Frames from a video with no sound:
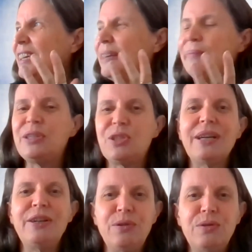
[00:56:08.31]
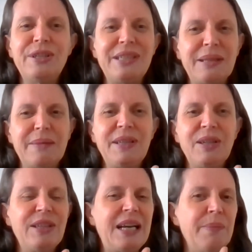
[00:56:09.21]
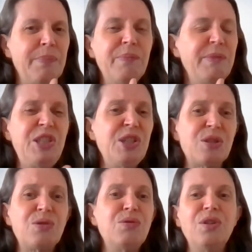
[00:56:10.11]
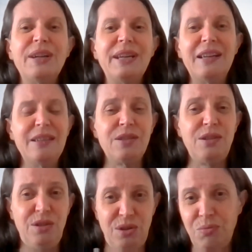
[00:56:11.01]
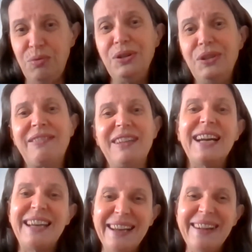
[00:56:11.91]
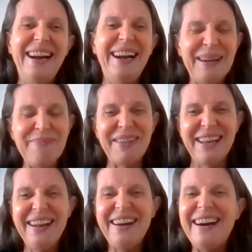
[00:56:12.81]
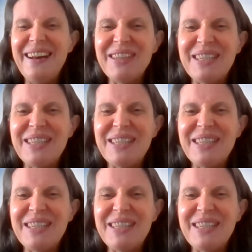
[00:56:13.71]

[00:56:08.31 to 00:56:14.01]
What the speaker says: and we're trying to order something on the app, and we just could not get it to work. Like, I have a